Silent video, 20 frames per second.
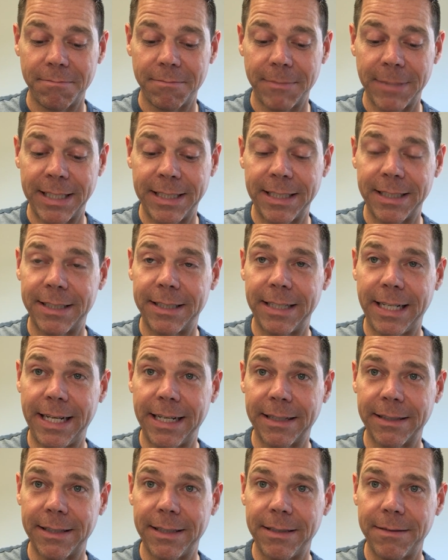That's
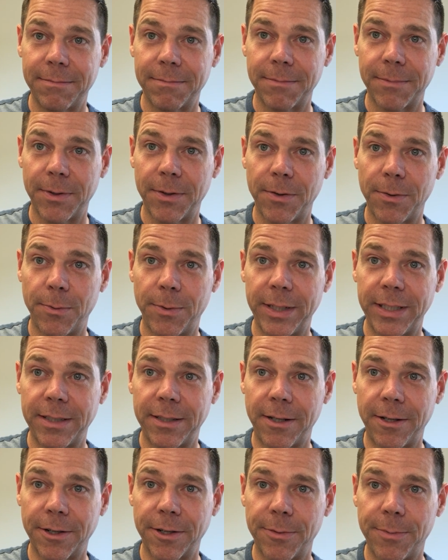exactly what he's
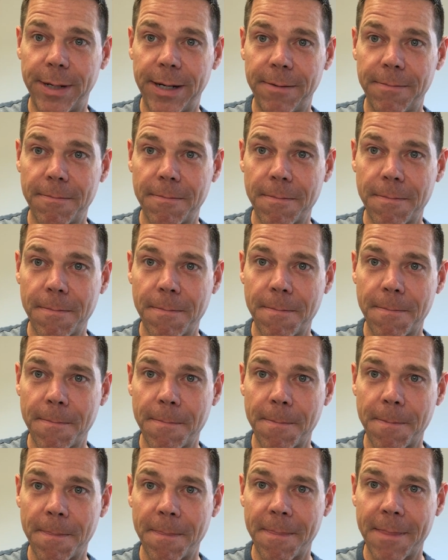talking about.
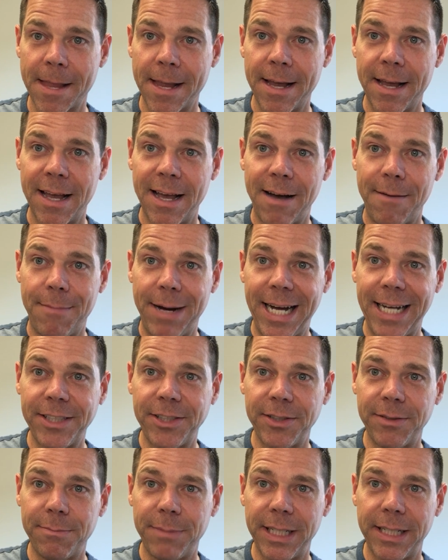
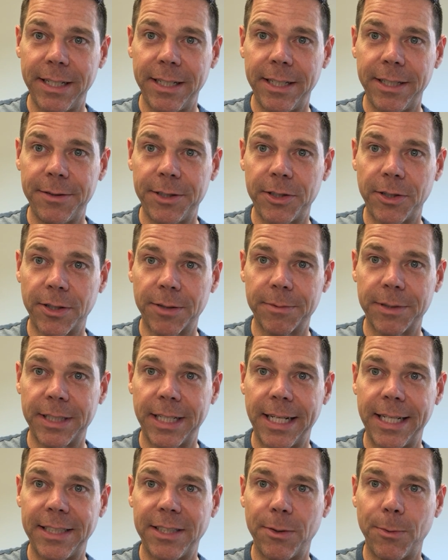Imagine being in his
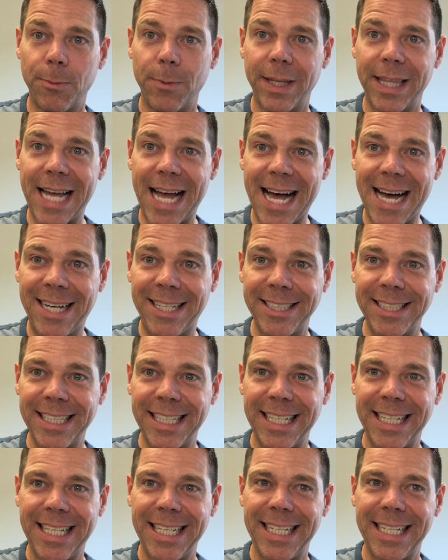circumstance without
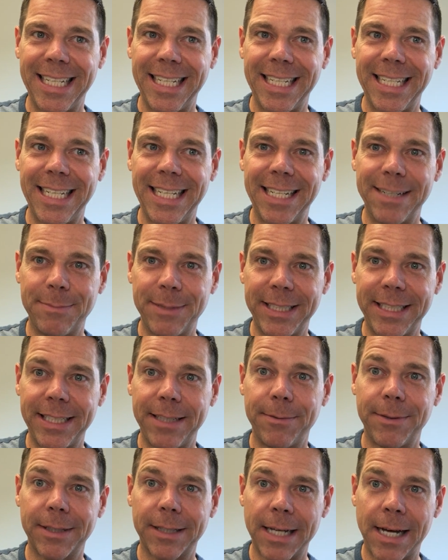
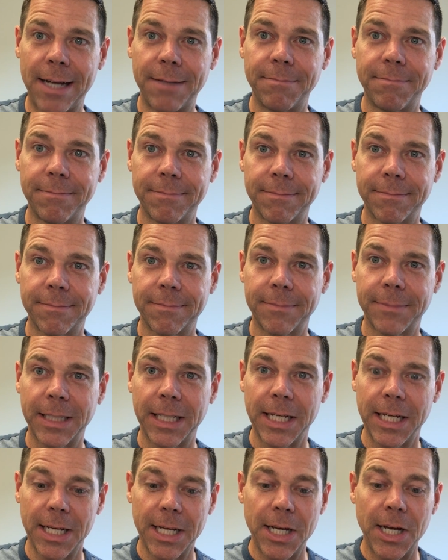intimacy with God,
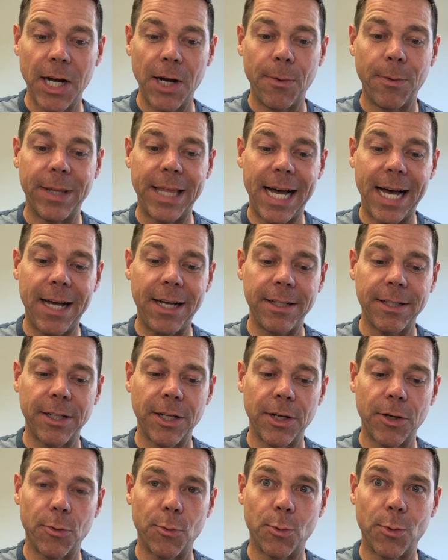
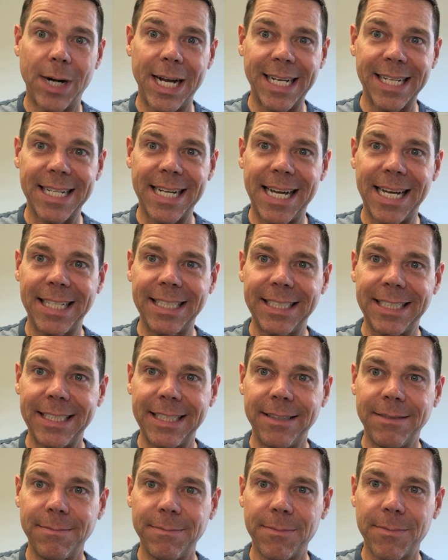without
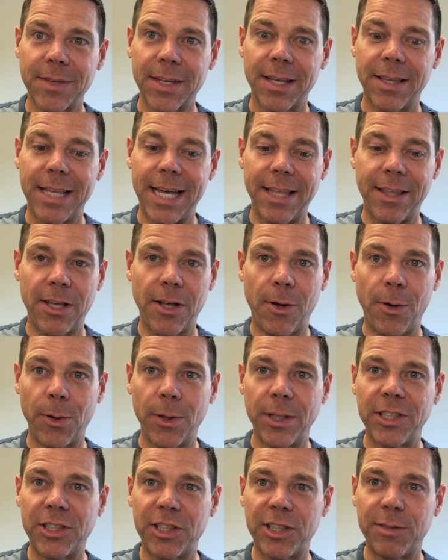recognizing that the
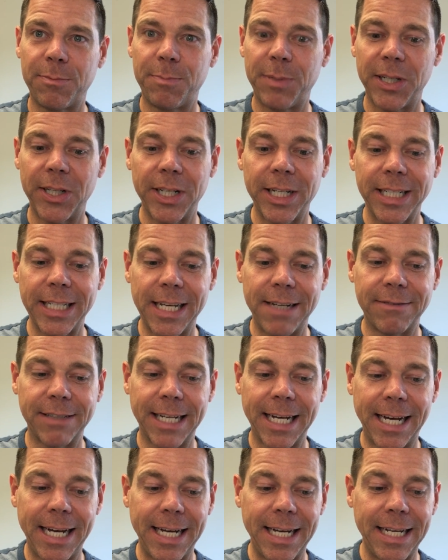Holy Spirit of
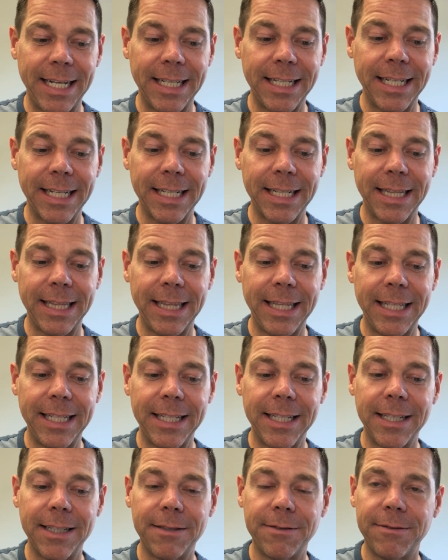God
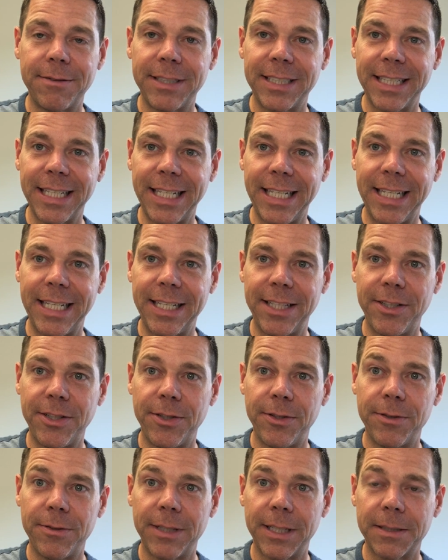lives in
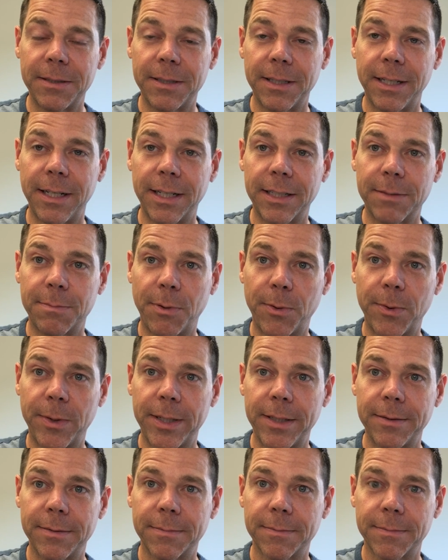you. That's the next point.